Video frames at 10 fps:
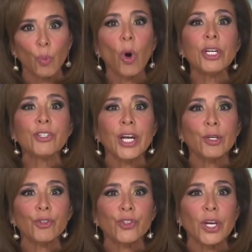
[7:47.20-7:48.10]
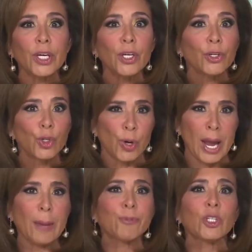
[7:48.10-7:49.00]
One day you say you're
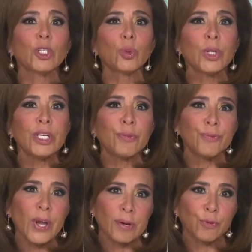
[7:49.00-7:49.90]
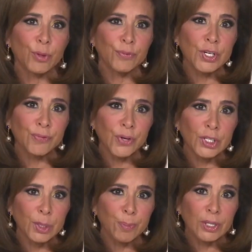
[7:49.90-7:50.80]
absolutely in favor of
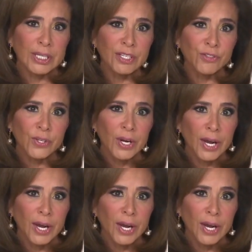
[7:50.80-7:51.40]
defunding police,